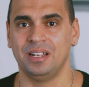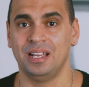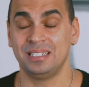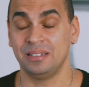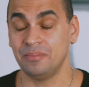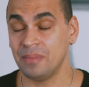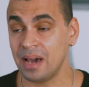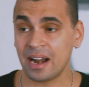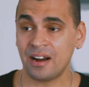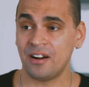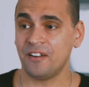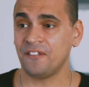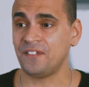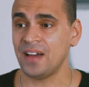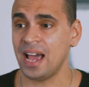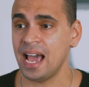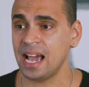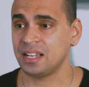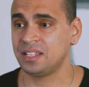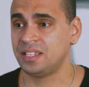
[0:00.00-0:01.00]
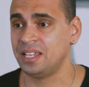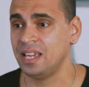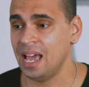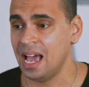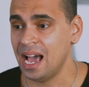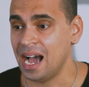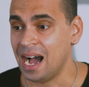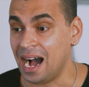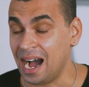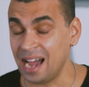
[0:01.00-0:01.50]
As a matter of fact,
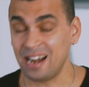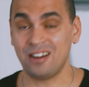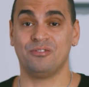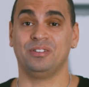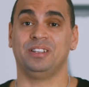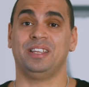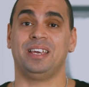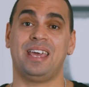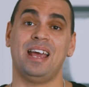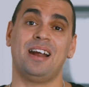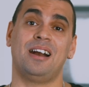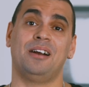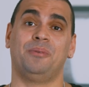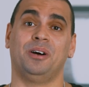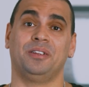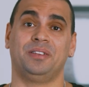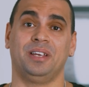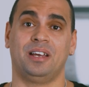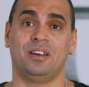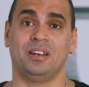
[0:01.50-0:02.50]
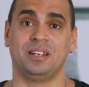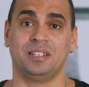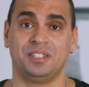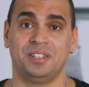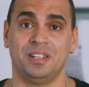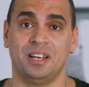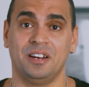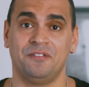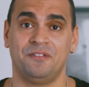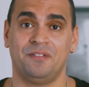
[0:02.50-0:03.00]
I don't really care about that kind of
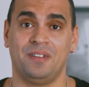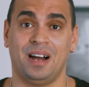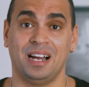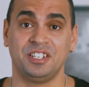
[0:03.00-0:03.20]
stuff.